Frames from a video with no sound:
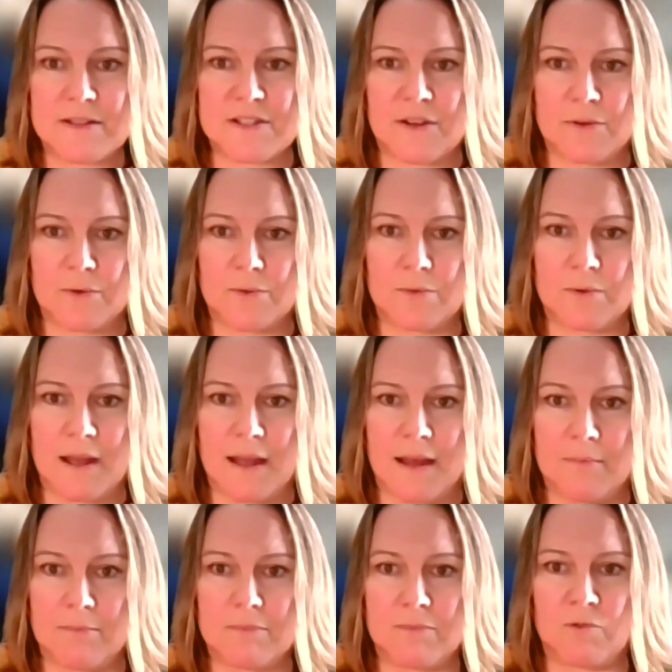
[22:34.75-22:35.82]
So
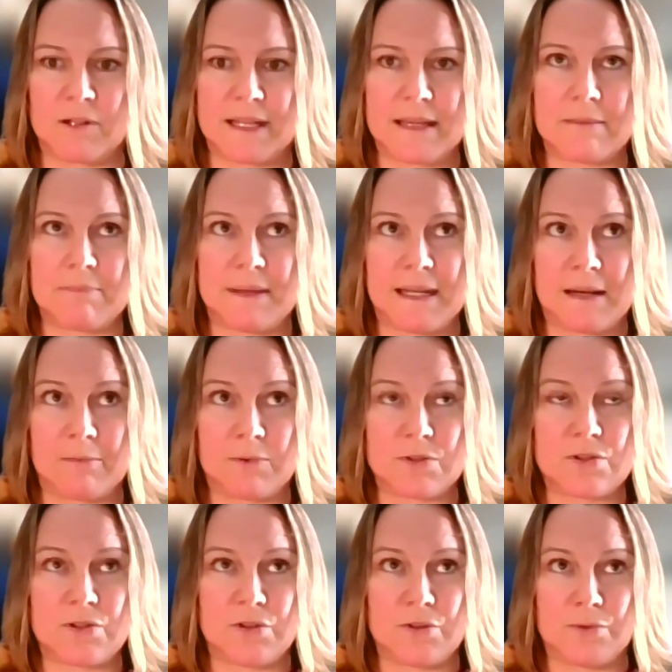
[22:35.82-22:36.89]
really being able
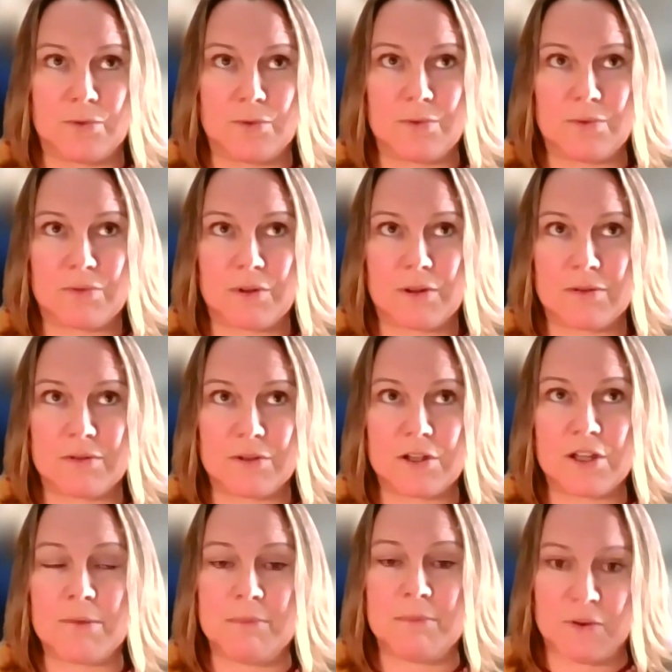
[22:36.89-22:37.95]
to
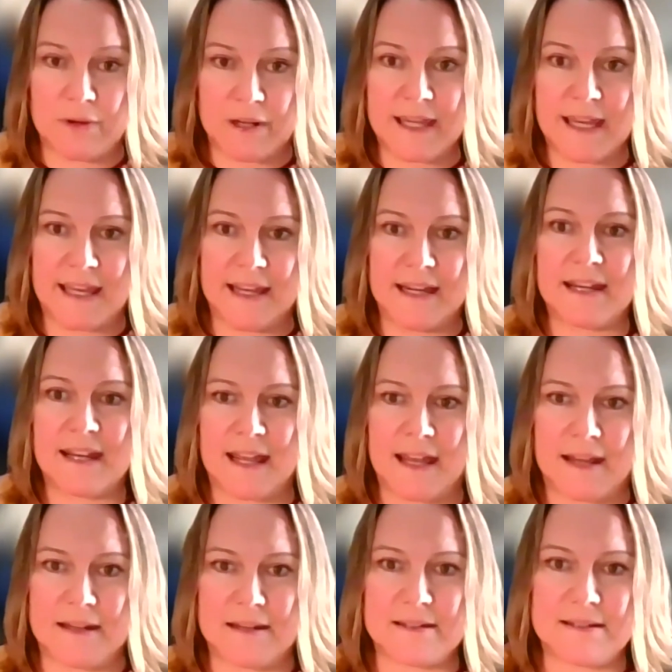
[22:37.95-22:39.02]
communicate
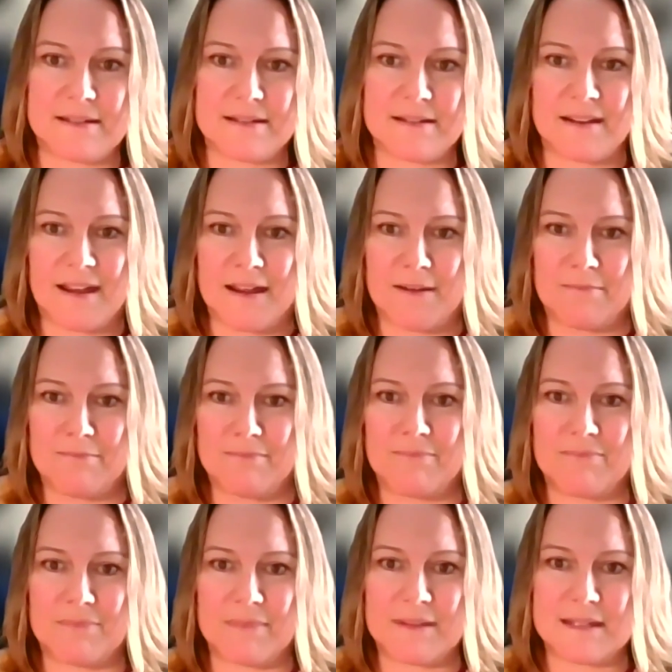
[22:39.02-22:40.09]
and
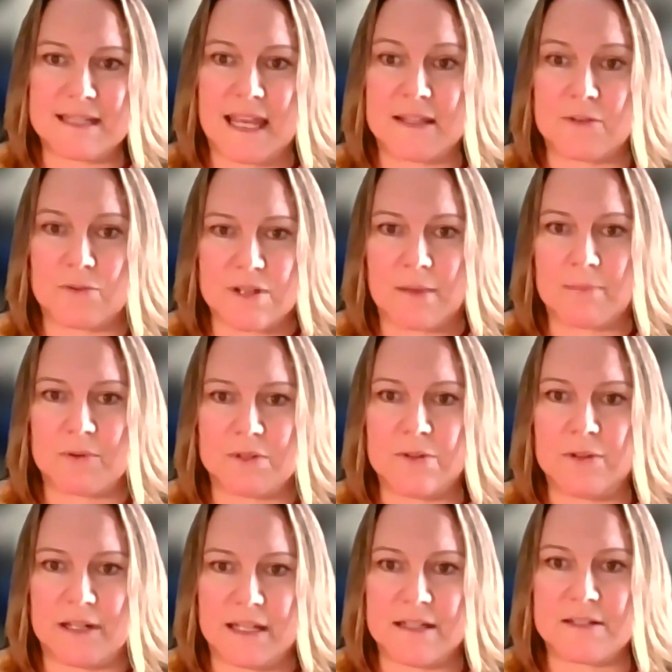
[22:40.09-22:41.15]
take those
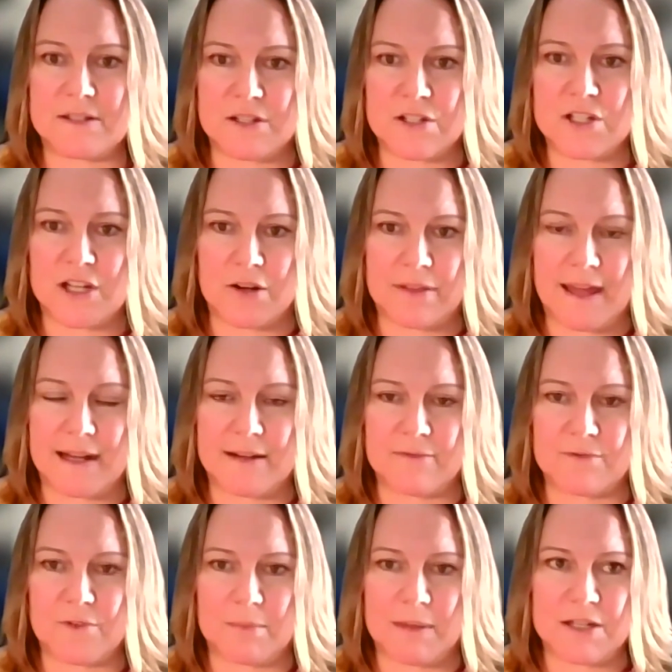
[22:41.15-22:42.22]
opportunities to share that
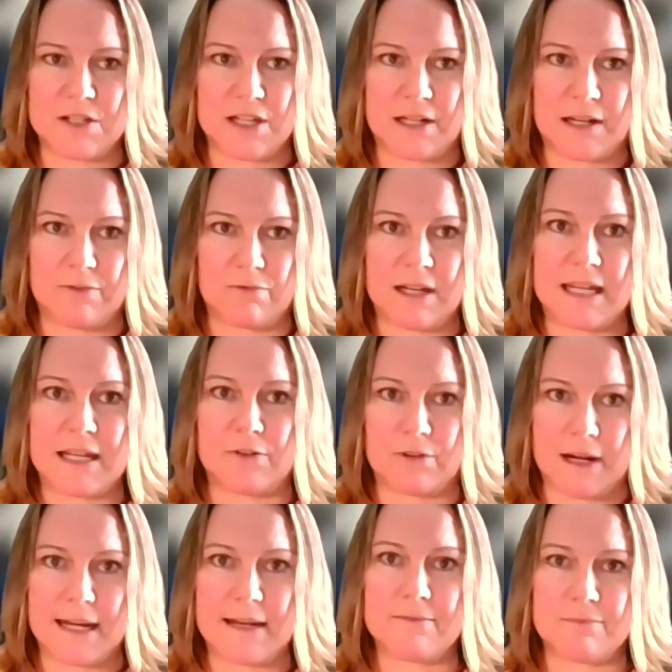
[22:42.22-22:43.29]
information and
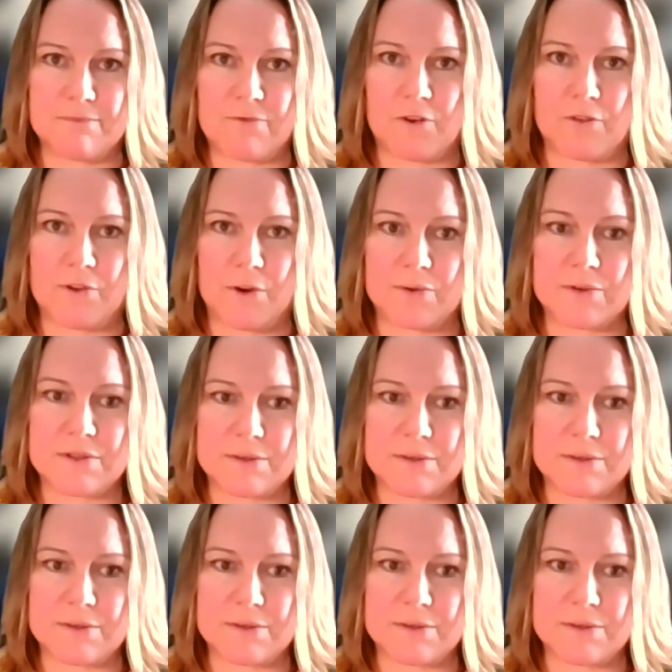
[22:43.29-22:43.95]
reiterate for folks.